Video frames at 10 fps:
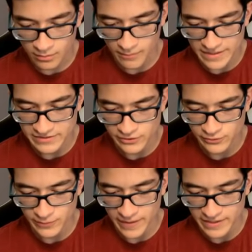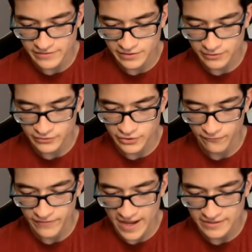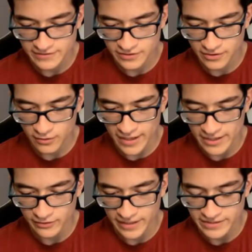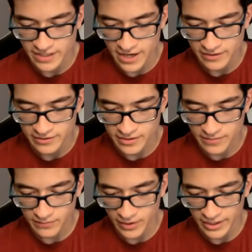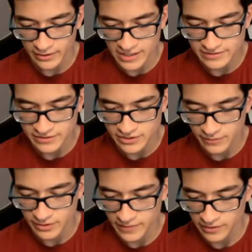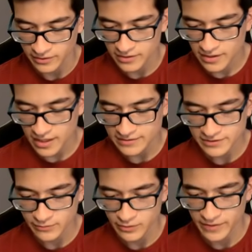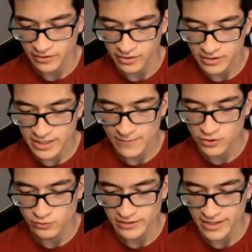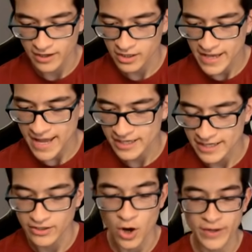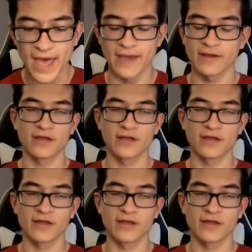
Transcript: Come on, Messi, use the pace. You're so fast. Okay, you're getting tired but I see someone in the middle. I see someone in the middle. Neymar's right there. Headed in. Okay.